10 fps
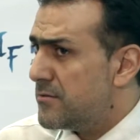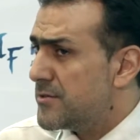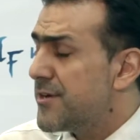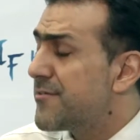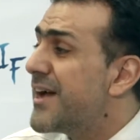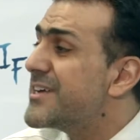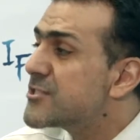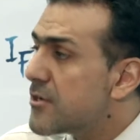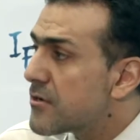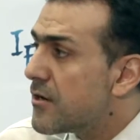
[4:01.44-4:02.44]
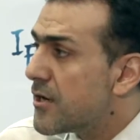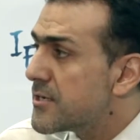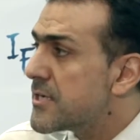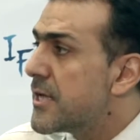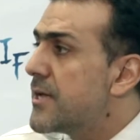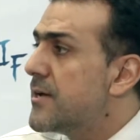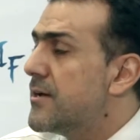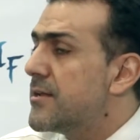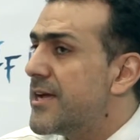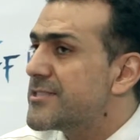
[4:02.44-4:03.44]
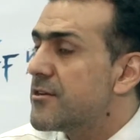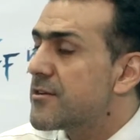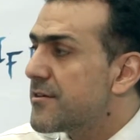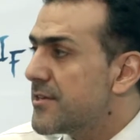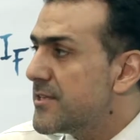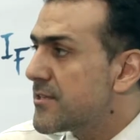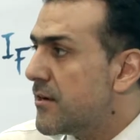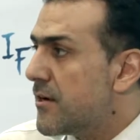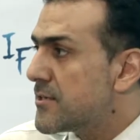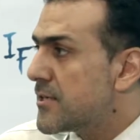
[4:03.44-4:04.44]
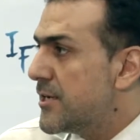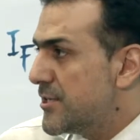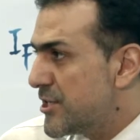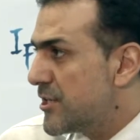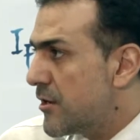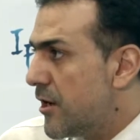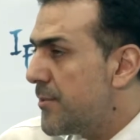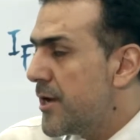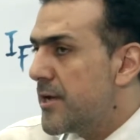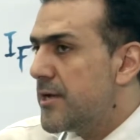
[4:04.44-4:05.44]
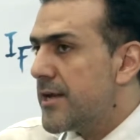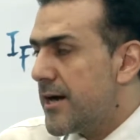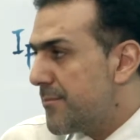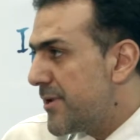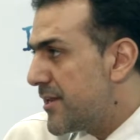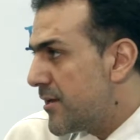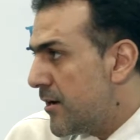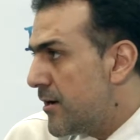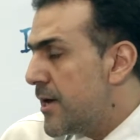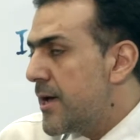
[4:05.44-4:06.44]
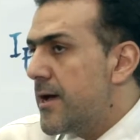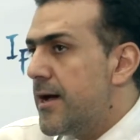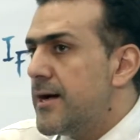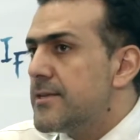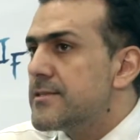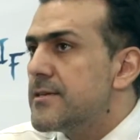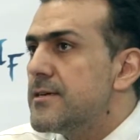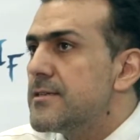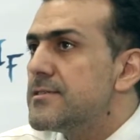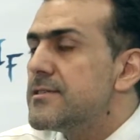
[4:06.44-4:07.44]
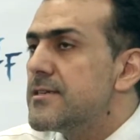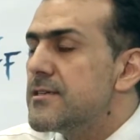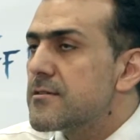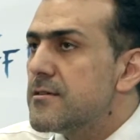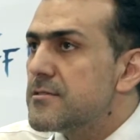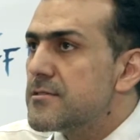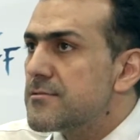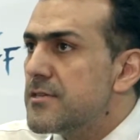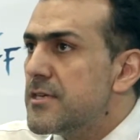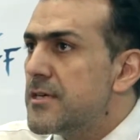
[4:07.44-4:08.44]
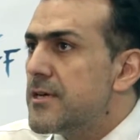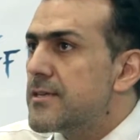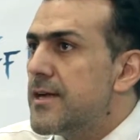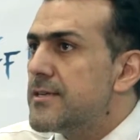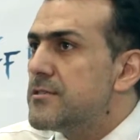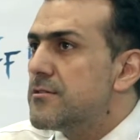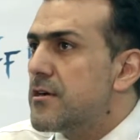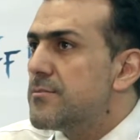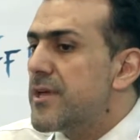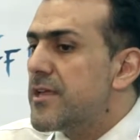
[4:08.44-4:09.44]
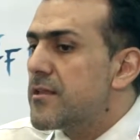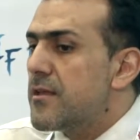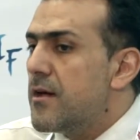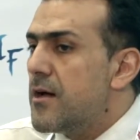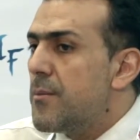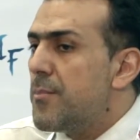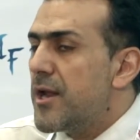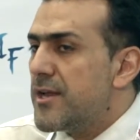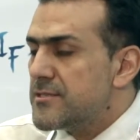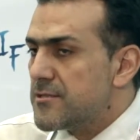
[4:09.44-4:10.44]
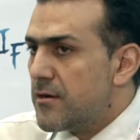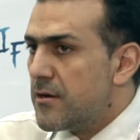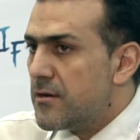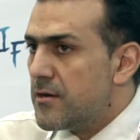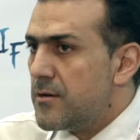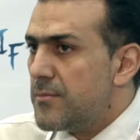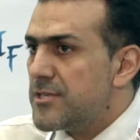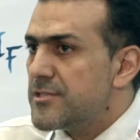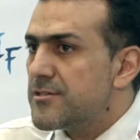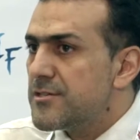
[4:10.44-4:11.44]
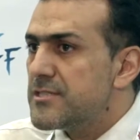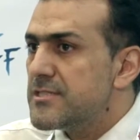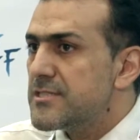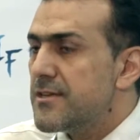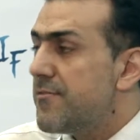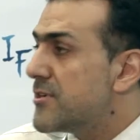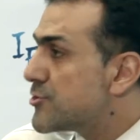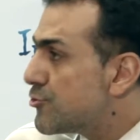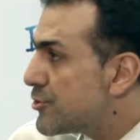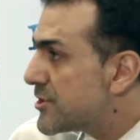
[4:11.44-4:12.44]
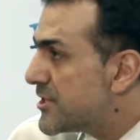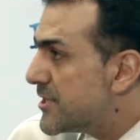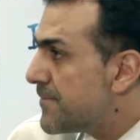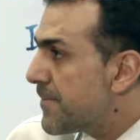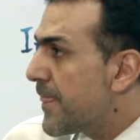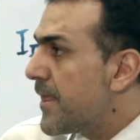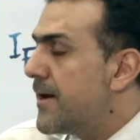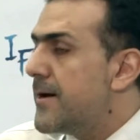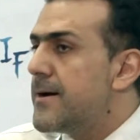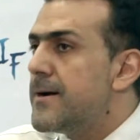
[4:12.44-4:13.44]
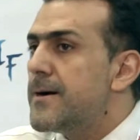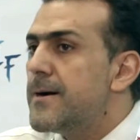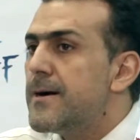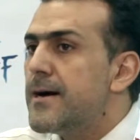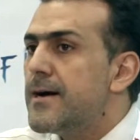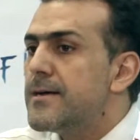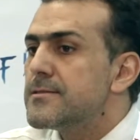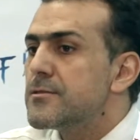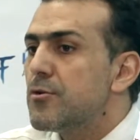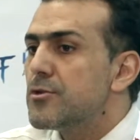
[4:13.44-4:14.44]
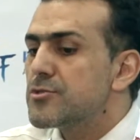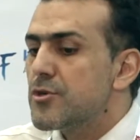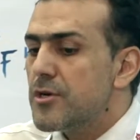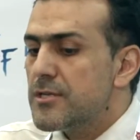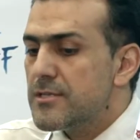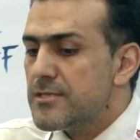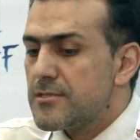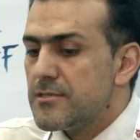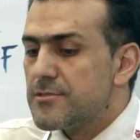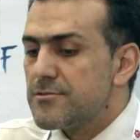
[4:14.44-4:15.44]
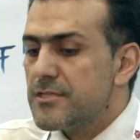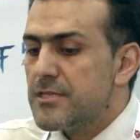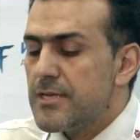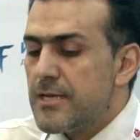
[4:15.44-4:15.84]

their national card, national credit card, set up in Armenia. And the second country that Iran made bilateral monetary system was Turkey, and also in this country